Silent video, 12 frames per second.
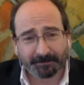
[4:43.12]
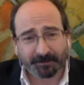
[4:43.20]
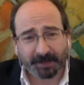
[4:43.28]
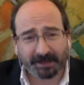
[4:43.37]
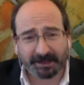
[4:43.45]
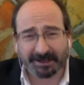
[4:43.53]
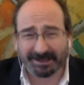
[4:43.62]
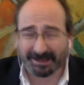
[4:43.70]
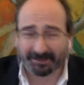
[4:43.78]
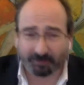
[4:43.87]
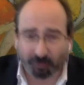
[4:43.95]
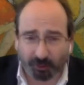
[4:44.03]
And indeed,
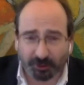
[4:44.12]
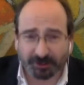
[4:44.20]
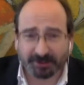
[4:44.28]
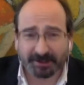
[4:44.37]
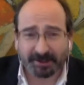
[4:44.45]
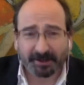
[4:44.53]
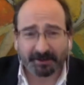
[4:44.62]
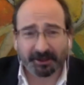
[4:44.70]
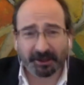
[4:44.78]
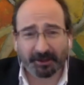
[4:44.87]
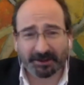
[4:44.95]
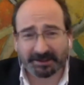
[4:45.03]
even worse, the
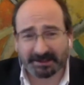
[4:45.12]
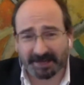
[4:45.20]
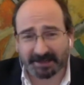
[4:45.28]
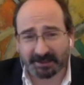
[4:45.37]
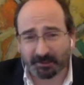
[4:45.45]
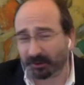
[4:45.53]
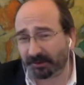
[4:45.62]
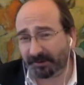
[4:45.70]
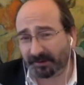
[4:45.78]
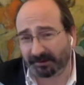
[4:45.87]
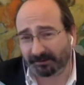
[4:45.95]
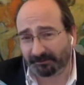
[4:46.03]
U S is actually one of
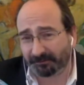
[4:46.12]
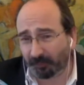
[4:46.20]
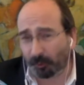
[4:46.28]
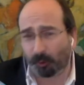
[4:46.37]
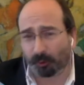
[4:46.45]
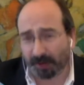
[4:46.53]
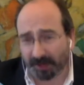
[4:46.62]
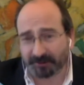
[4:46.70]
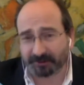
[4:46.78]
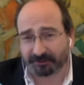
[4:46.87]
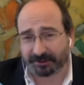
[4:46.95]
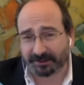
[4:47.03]
only four
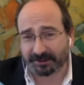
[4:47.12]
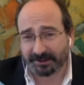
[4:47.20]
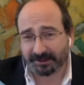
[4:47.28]
countries